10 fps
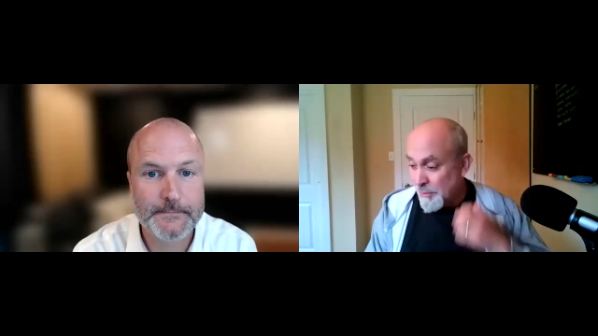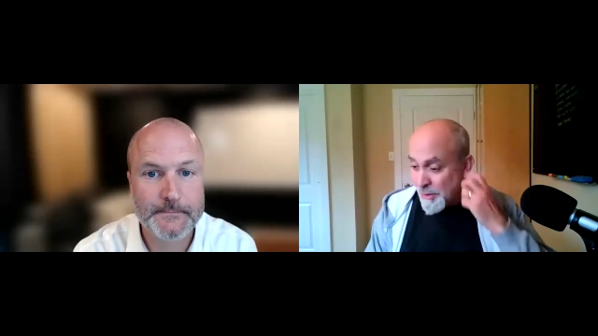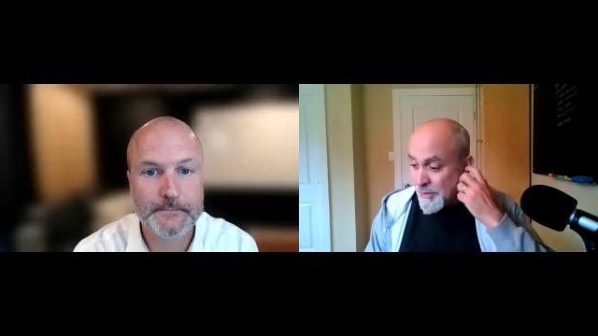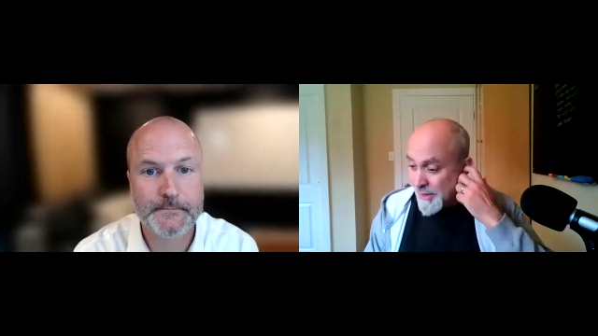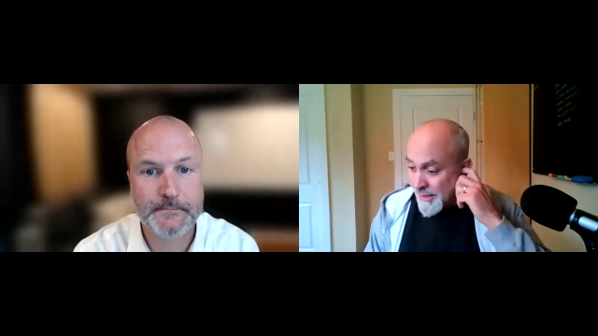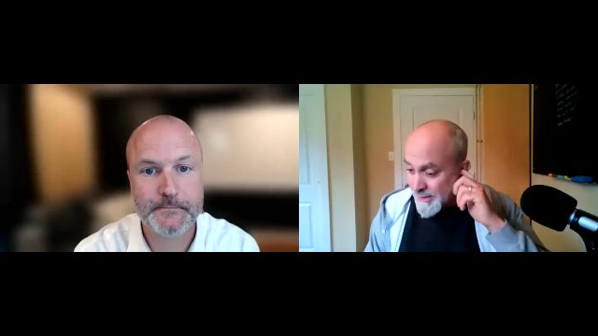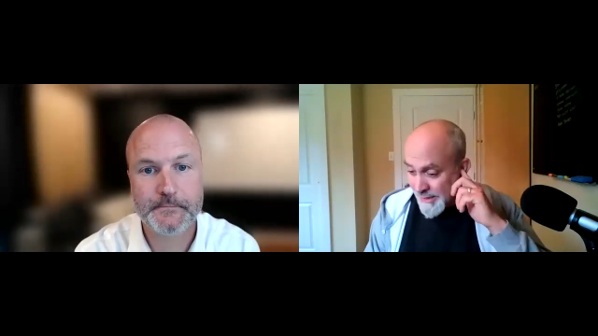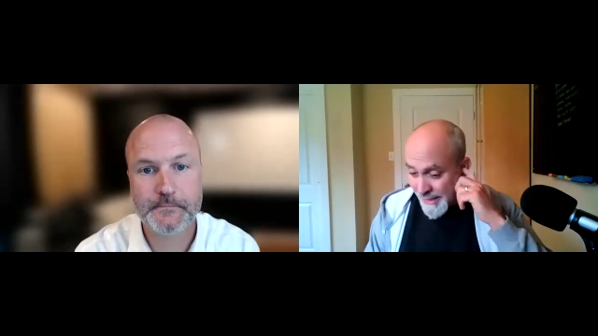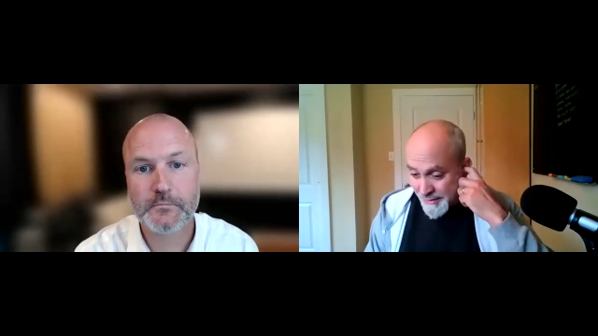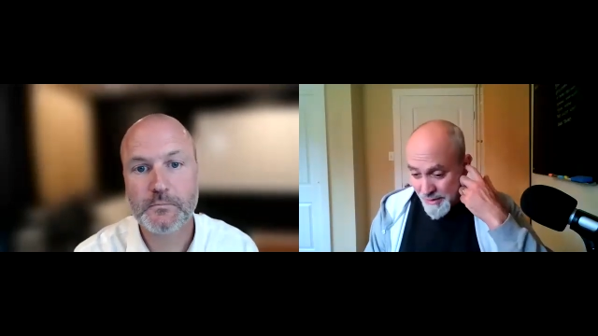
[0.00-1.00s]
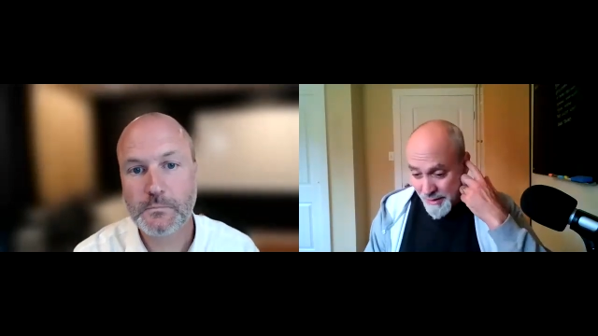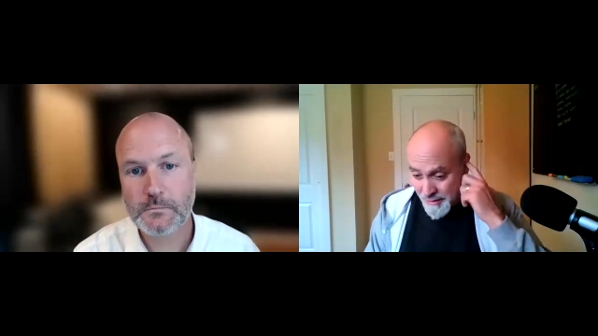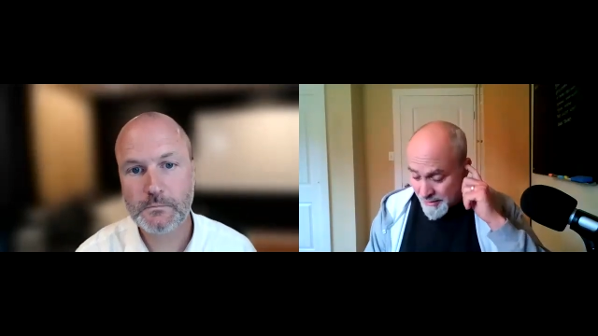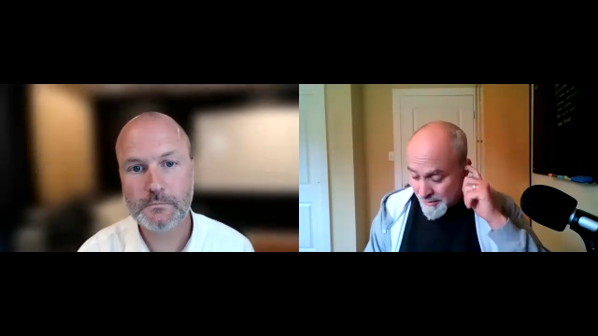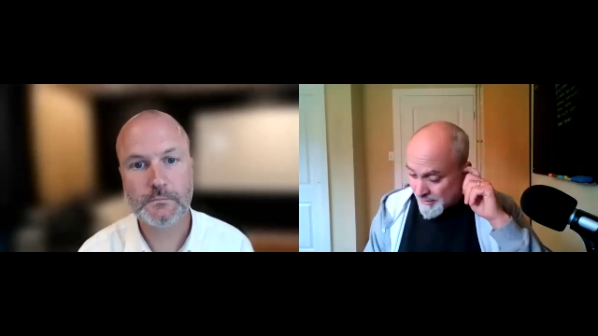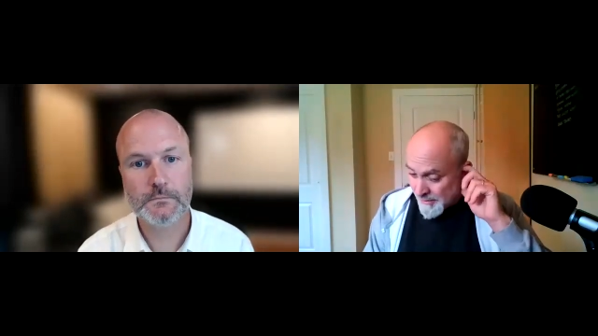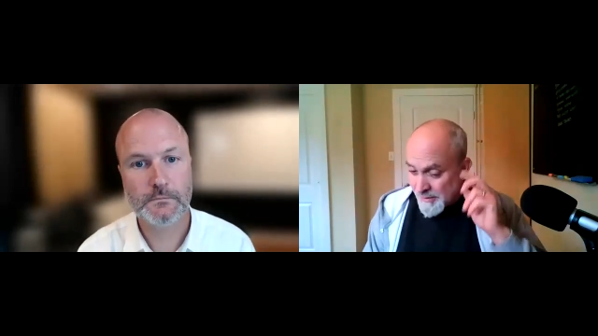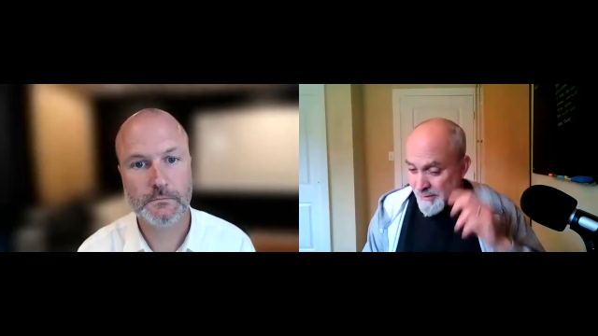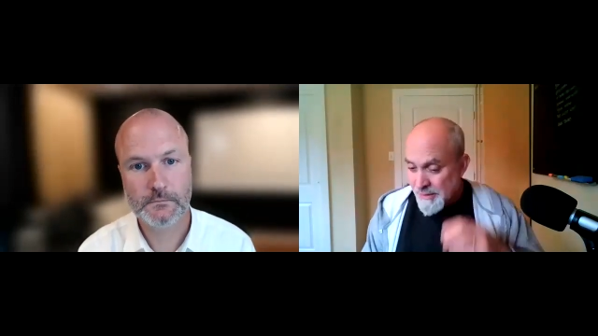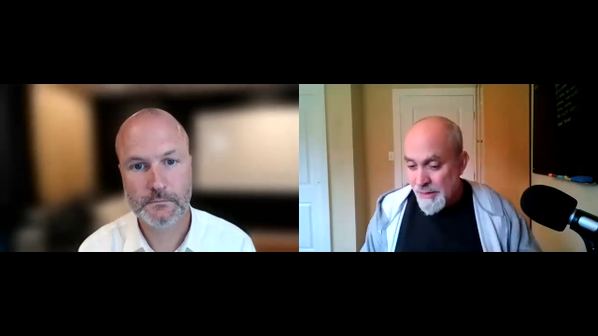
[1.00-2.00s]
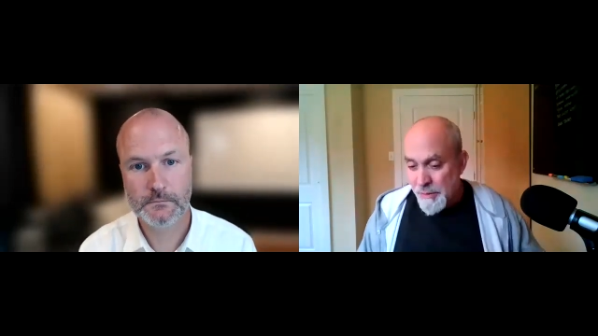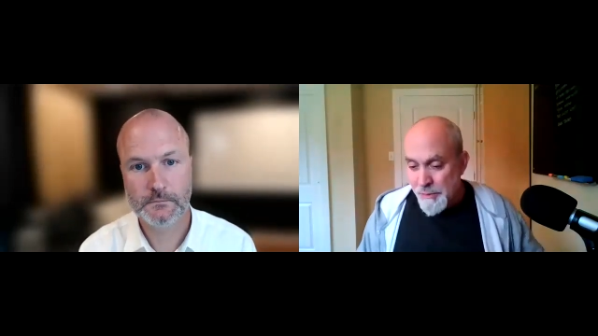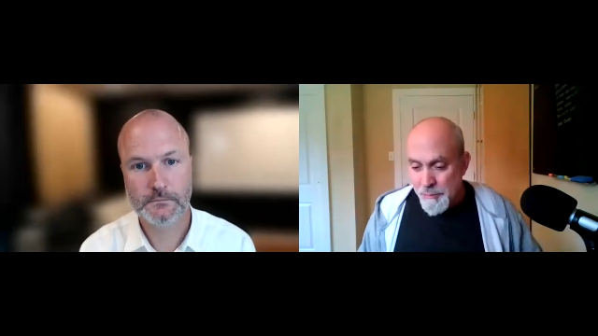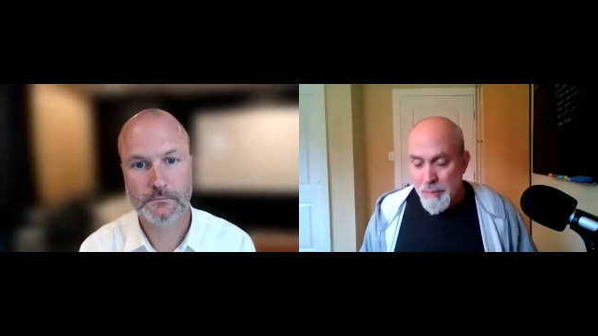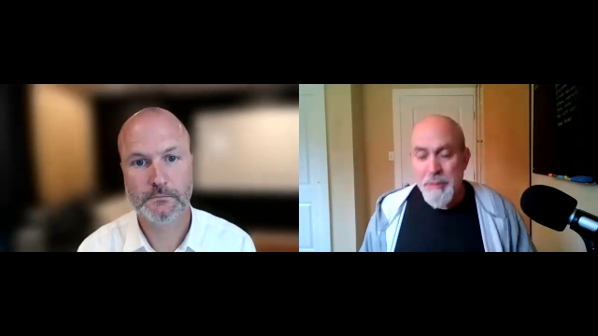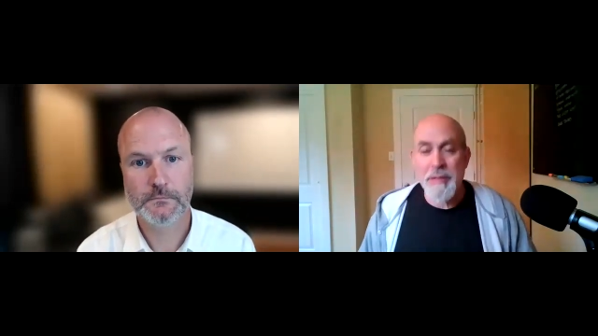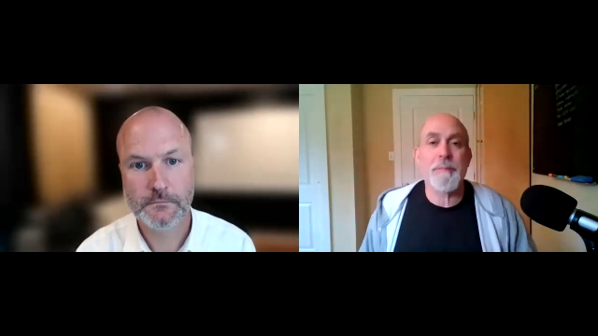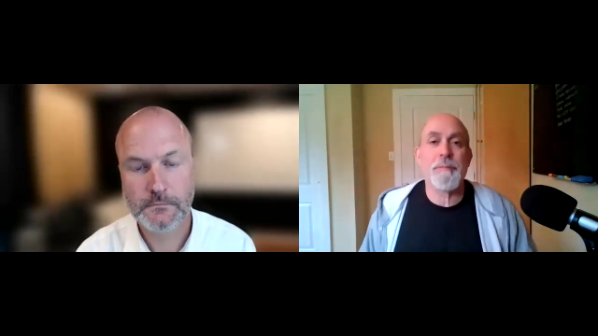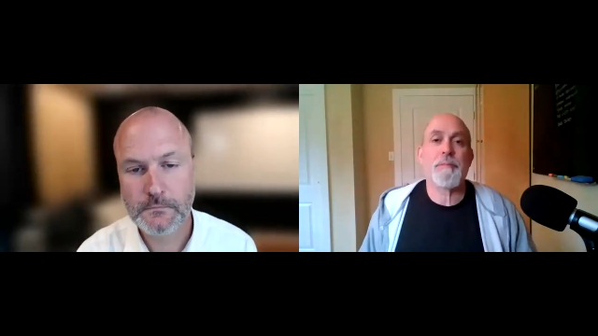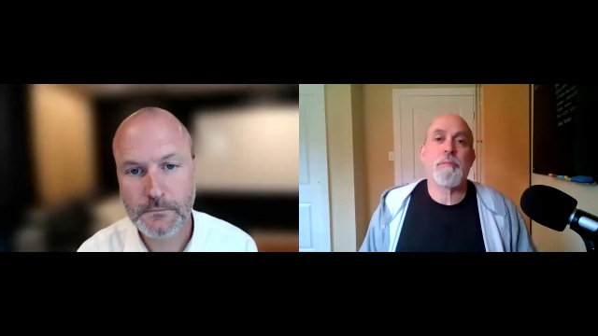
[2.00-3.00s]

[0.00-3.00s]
Speaker 1: community is like, look, you know, I mean,